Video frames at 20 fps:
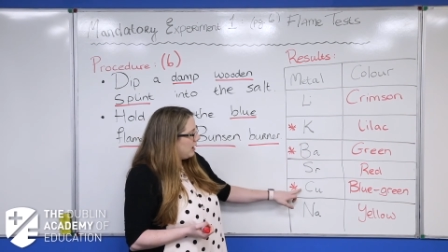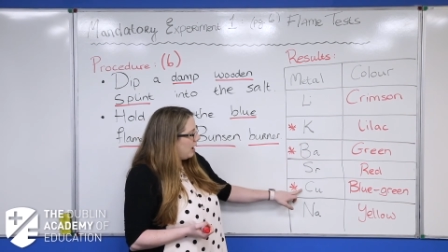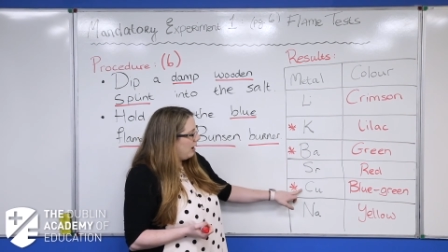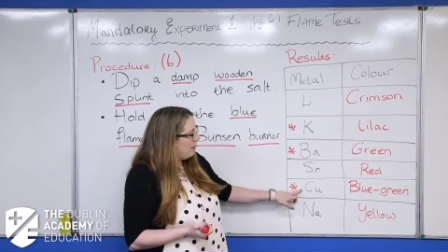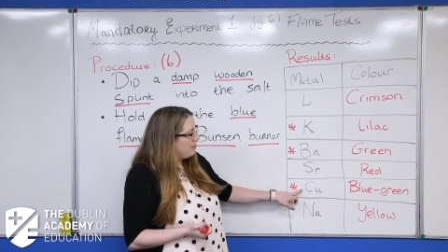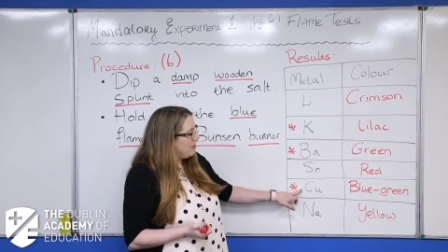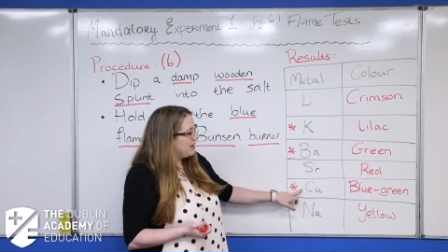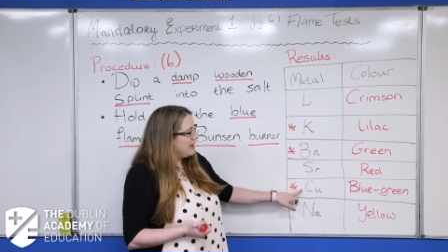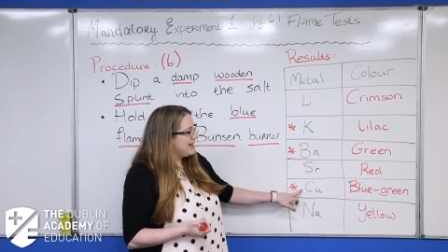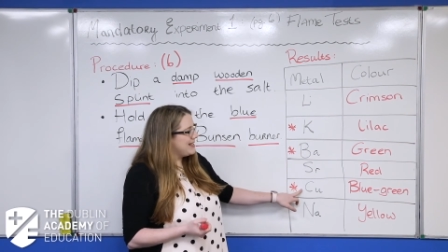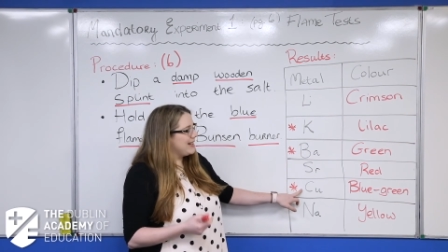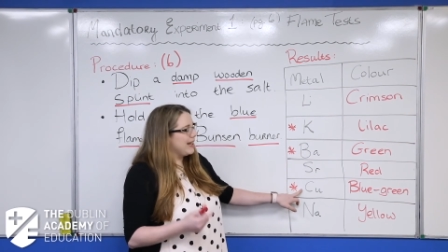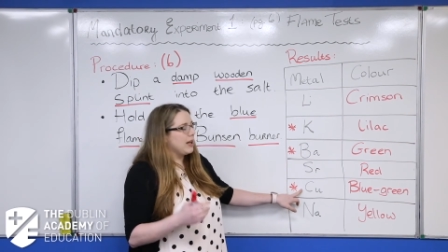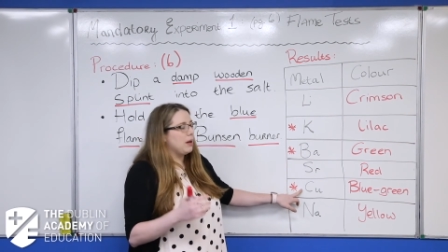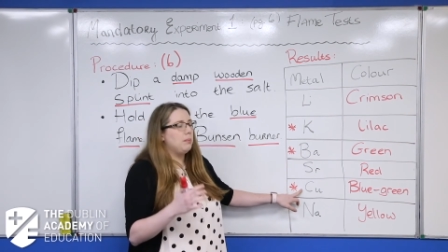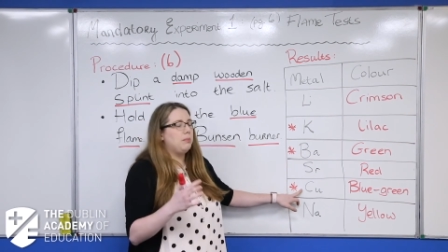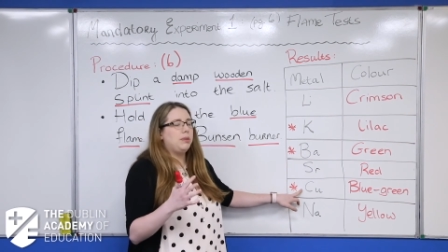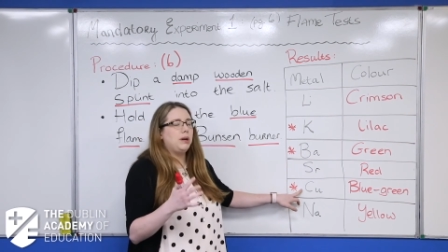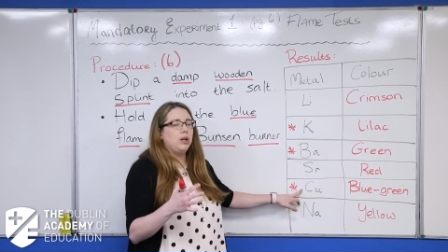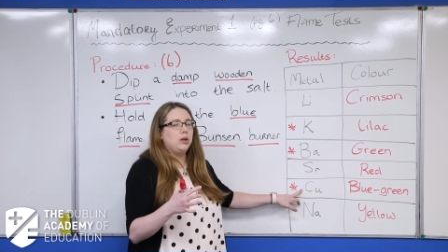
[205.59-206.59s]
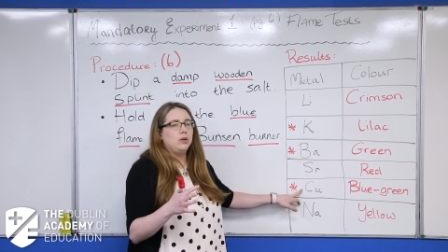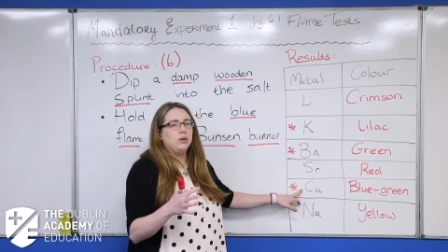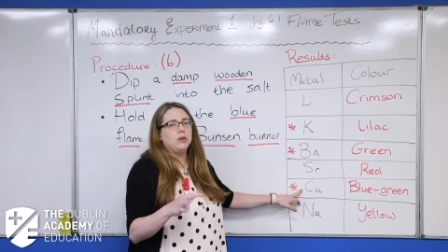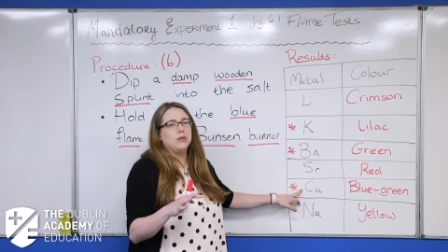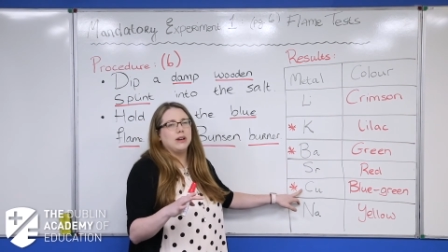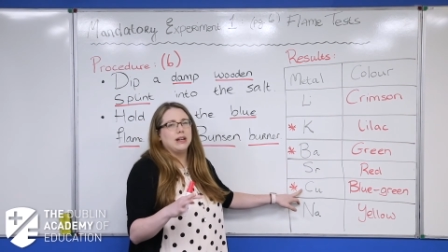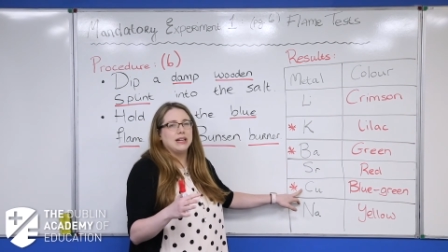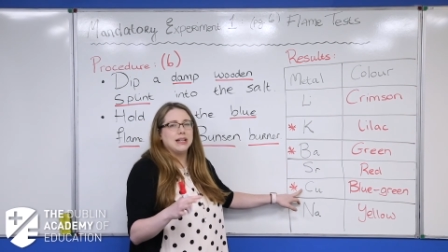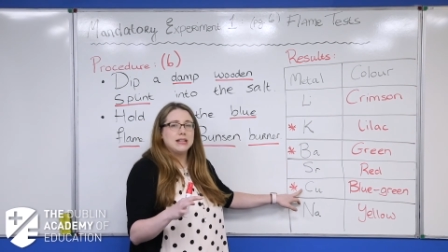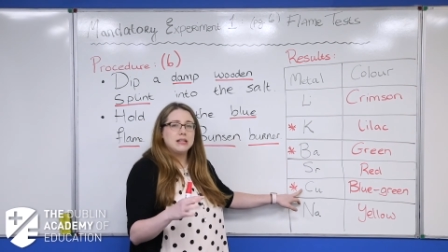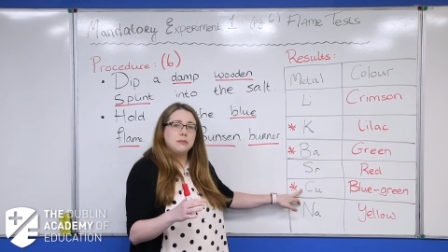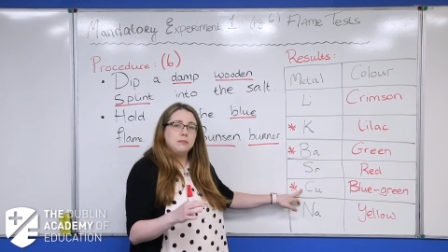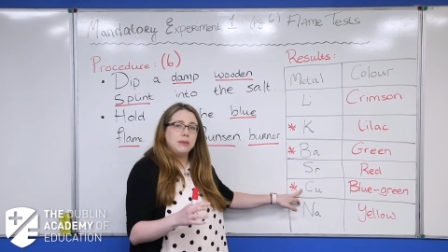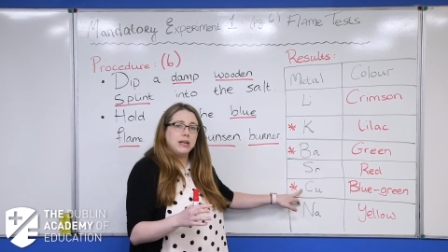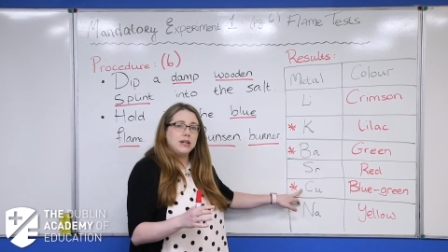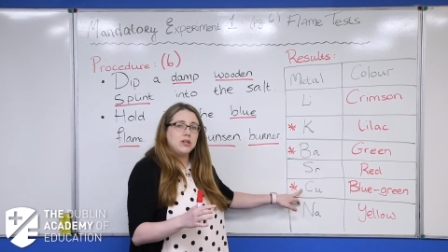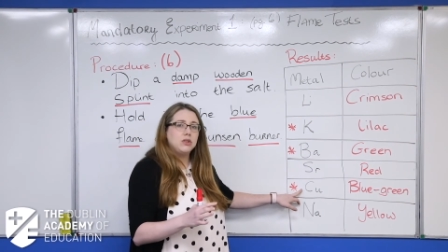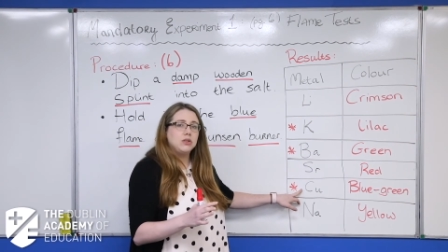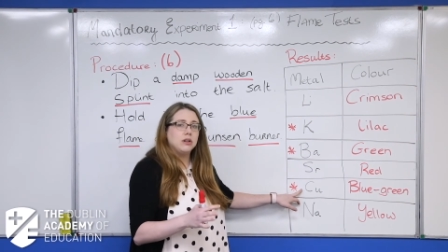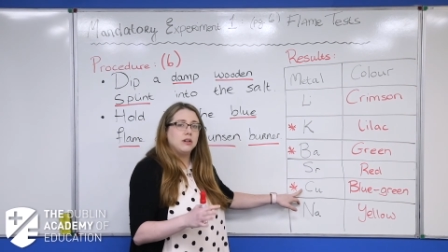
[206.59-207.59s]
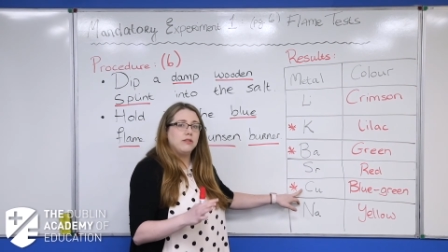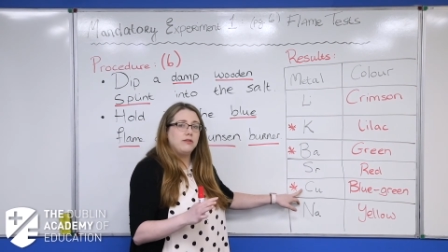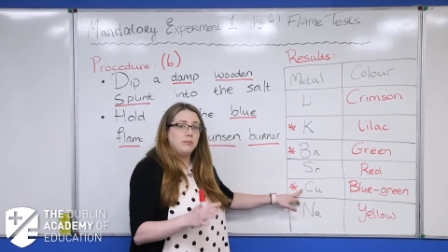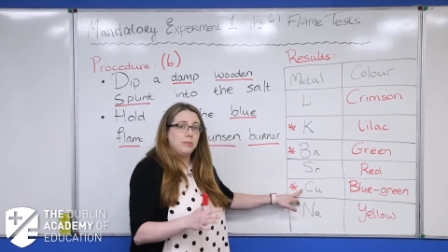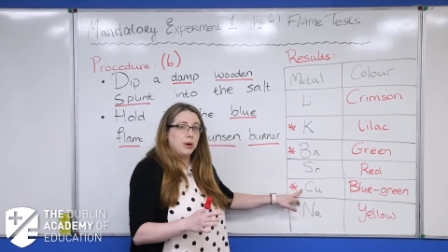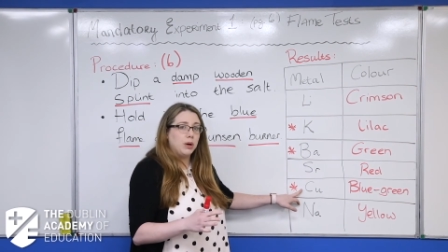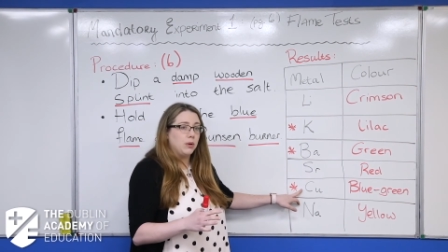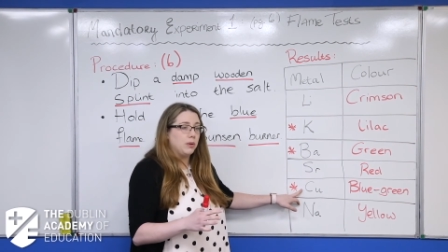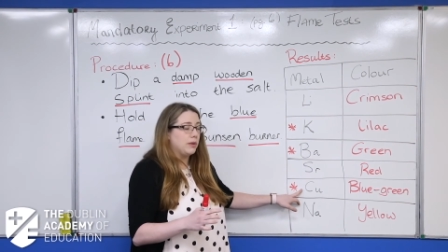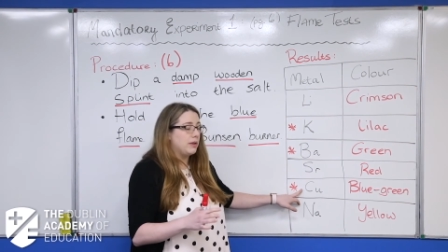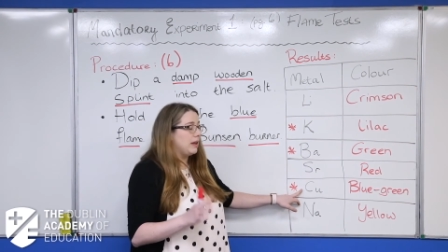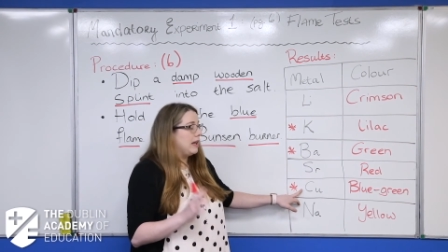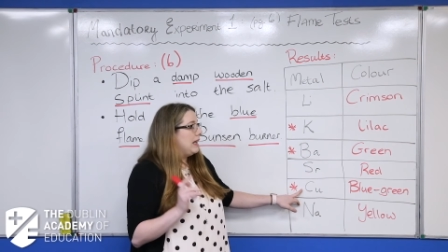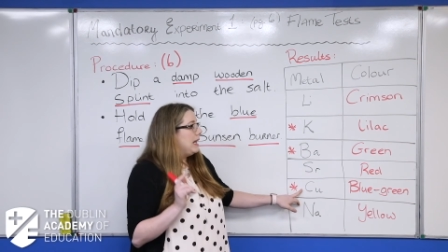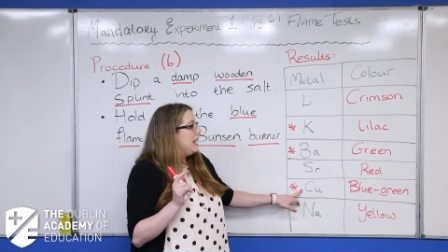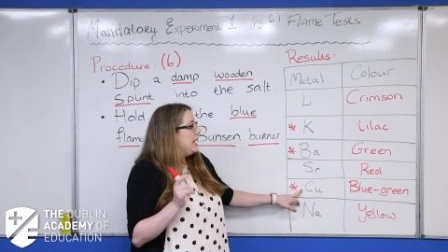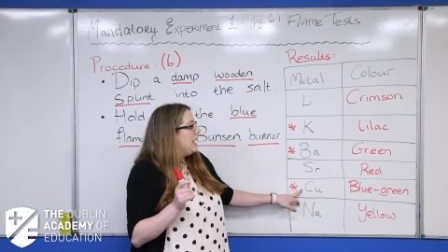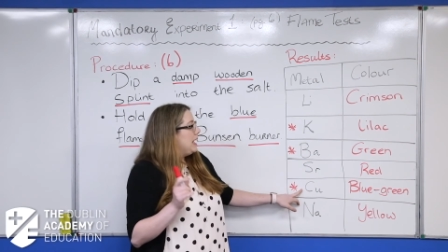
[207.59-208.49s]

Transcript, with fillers: copper is like a blue green, it's a mixture of both.